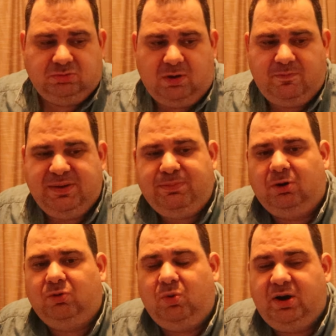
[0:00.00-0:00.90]
what
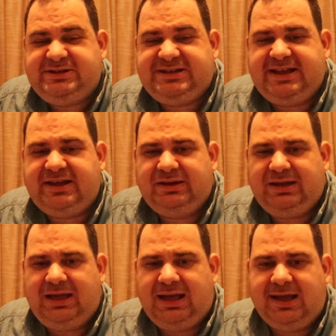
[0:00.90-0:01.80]
people are wanting
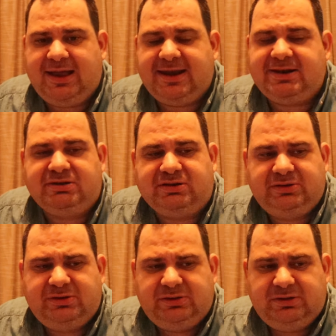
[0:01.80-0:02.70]
and
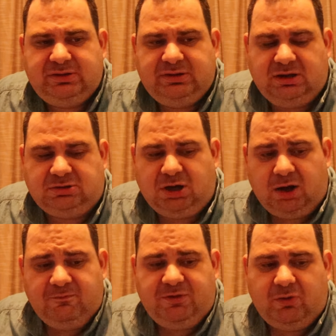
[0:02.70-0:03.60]
are
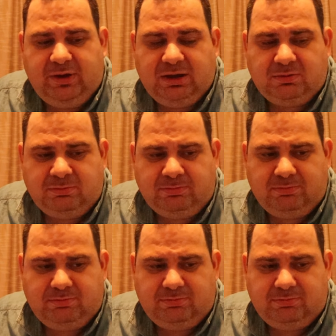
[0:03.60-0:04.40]
not viewing them.